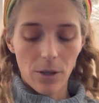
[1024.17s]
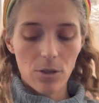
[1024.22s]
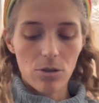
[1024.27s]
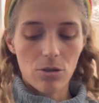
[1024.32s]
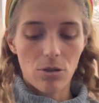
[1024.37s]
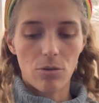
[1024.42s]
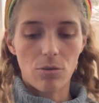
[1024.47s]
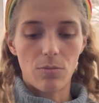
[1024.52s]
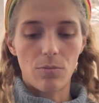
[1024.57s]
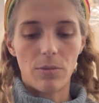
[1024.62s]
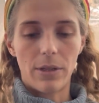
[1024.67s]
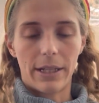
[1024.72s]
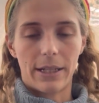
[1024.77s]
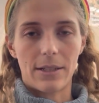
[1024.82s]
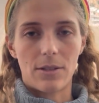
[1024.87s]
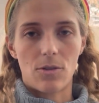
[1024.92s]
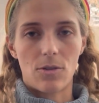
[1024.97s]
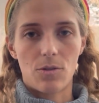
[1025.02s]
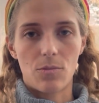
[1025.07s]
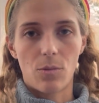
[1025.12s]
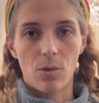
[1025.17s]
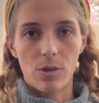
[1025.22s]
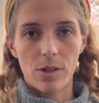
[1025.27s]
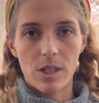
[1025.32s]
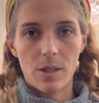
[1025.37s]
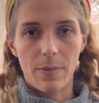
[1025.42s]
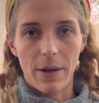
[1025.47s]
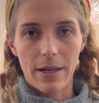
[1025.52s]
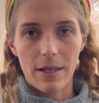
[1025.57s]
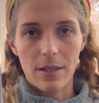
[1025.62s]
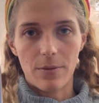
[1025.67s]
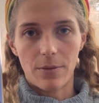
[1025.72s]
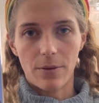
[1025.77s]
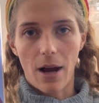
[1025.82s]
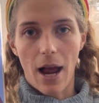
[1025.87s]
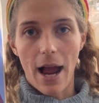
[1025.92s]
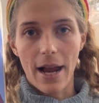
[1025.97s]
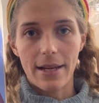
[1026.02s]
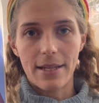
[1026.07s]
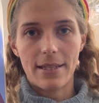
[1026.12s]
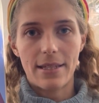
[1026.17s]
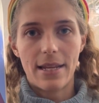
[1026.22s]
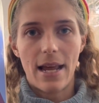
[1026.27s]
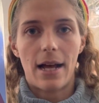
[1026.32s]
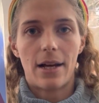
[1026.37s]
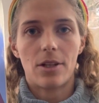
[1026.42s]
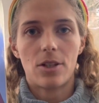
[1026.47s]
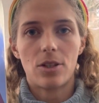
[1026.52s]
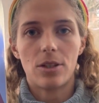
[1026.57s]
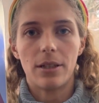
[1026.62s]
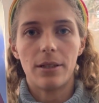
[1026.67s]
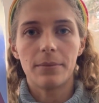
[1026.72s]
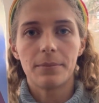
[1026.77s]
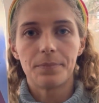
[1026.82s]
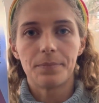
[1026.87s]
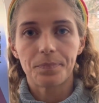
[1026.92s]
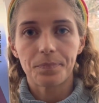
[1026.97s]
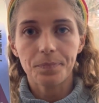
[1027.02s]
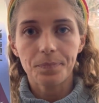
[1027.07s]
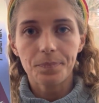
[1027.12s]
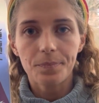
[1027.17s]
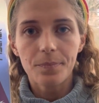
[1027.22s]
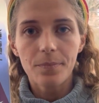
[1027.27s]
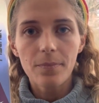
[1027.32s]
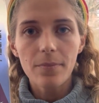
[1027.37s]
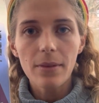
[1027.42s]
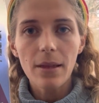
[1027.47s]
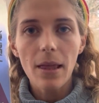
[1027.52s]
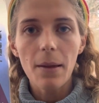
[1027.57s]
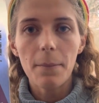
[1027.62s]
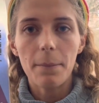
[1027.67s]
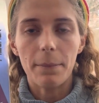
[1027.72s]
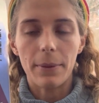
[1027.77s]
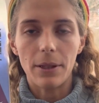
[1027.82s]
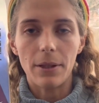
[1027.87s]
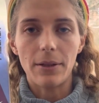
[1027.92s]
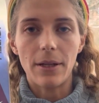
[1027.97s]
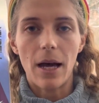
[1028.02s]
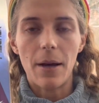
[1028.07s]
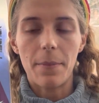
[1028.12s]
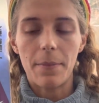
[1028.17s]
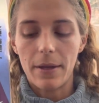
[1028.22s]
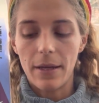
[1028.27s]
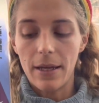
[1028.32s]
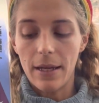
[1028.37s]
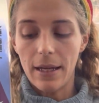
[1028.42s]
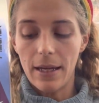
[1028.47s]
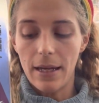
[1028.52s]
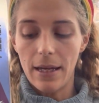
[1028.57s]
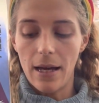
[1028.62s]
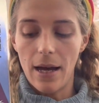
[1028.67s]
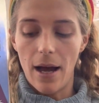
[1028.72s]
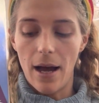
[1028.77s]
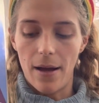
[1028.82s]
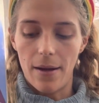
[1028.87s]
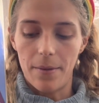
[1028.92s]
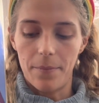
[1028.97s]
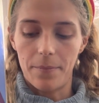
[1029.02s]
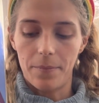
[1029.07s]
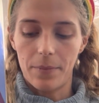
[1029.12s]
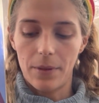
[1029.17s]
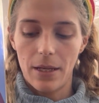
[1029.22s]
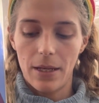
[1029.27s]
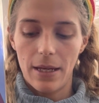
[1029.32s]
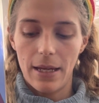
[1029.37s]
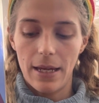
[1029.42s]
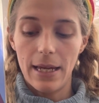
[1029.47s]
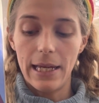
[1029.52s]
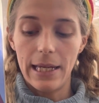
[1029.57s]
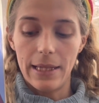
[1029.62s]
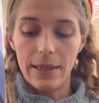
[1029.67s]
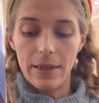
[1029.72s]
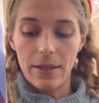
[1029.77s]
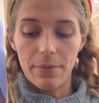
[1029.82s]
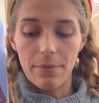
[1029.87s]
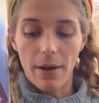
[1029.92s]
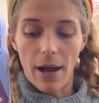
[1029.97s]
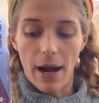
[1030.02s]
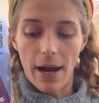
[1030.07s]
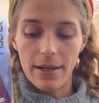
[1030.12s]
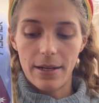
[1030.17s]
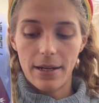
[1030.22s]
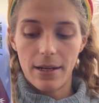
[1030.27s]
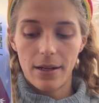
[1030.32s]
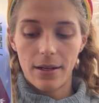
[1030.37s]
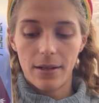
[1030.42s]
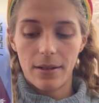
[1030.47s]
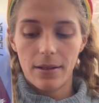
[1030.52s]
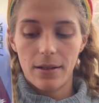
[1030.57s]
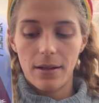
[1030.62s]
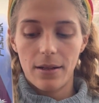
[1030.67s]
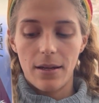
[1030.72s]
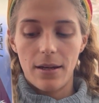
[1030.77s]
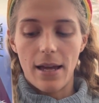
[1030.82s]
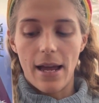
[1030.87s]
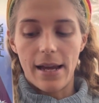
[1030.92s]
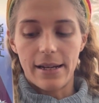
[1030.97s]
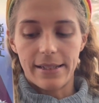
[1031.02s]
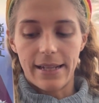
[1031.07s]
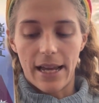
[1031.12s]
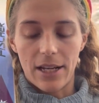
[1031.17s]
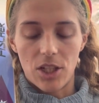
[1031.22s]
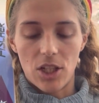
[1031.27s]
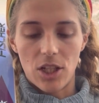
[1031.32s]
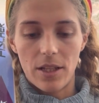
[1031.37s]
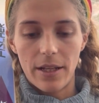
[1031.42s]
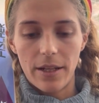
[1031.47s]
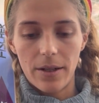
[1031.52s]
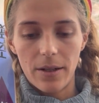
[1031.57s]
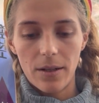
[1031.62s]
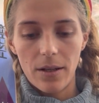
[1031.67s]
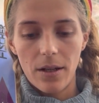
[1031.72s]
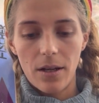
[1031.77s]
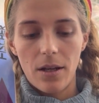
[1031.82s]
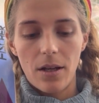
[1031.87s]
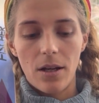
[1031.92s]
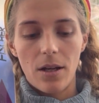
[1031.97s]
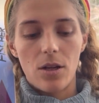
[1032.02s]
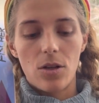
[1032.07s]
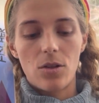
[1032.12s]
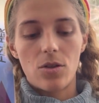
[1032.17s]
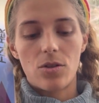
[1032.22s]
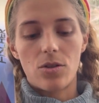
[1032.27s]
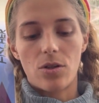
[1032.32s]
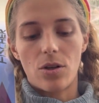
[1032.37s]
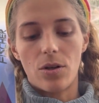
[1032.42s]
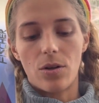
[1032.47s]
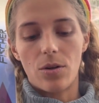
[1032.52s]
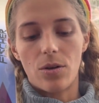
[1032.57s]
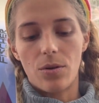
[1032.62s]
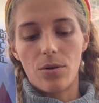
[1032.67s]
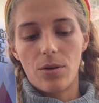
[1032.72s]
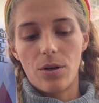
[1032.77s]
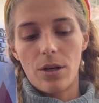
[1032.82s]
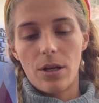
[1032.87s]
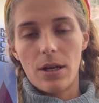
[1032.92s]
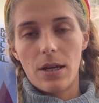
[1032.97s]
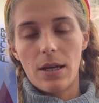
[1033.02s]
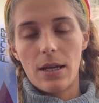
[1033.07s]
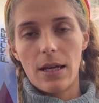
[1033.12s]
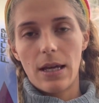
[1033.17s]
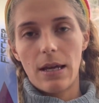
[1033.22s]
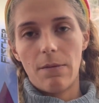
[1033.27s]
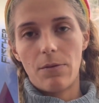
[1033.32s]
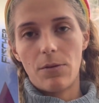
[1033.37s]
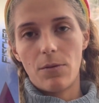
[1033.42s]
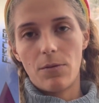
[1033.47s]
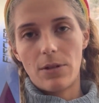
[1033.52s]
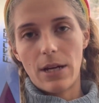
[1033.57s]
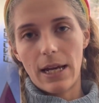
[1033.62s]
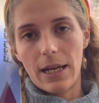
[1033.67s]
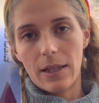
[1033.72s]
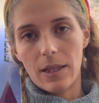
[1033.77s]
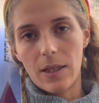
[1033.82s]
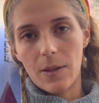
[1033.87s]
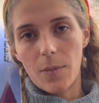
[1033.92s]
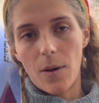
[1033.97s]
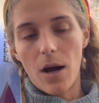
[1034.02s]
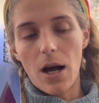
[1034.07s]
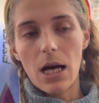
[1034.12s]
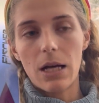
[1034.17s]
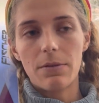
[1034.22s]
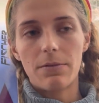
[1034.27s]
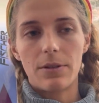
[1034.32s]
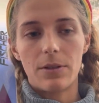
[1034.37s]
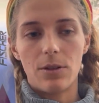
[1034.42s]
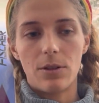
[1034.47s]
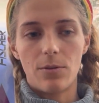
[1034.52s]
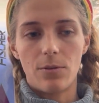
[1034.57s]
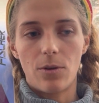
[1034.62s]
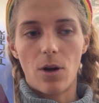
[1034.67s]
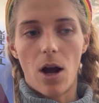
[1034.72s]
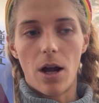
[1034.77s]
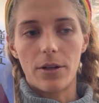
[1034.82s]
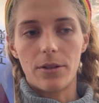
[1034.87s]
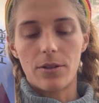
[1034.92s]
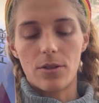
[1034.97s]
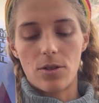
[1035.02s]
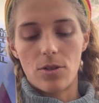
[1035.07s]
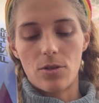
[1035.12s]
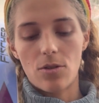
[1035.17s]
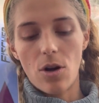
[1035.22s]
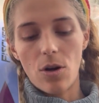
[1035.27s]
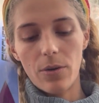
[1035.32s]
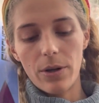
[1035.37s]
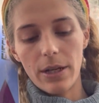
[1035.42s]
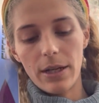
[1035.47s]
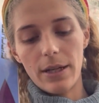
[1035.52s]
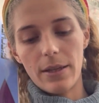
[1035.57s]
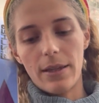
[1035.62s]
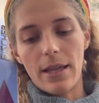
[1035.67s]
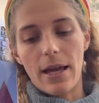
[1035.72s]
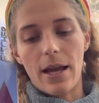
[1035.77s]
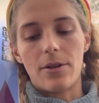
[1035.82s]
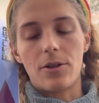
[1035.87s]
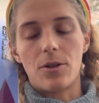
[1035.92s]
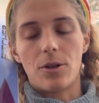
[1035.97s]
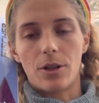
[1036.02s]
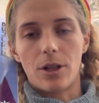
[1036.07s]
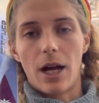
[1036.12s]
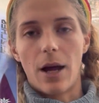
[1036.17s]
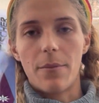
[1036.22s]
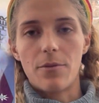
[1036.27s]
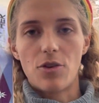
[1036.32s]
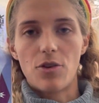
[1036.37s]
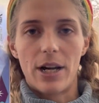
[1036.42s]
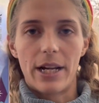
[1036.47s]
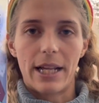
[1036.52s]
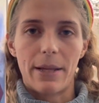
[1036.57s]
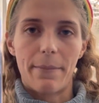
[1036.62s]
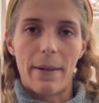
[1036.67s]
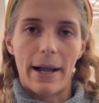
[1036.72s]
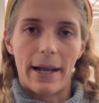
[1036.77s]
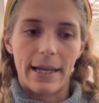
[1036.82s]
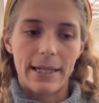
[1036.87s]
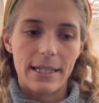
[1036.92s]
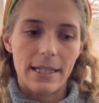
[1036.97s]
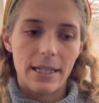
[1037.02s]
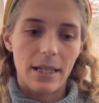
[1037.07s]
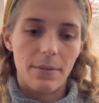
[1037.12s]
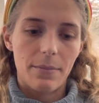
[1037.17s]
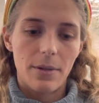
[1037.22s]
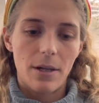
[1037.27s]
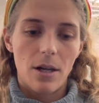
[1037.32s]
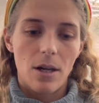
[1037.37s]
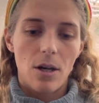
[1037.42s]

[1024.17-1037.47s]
so like there's more space for ice to actually build up in the binding and catch in there. So if you've taken them off and you've gotten snowy and then you're trying to get back into them,